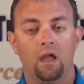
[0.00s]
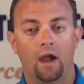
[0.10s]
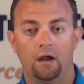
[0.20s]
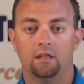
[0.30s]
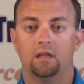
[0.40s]

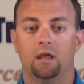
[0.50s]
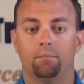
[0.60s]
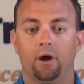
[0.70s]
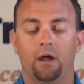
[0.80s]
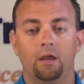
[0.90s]
How do you
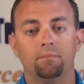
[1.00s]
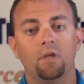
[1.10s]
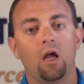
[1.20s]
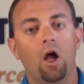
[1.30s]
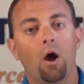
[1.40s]
gain buy-in?
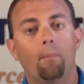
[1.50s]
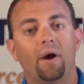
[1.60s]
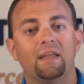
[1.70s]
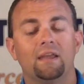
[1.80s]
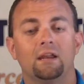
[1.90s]

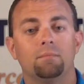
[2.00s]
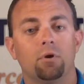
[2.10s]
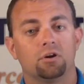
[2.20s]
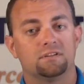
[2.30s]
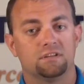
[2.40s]
By getting
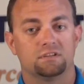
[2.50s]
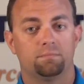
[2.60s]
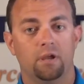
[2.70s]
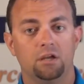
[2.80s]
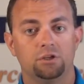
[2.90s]

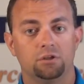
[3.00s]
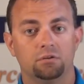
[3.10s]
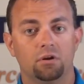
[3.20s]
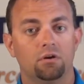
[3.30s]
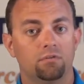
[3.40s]
participation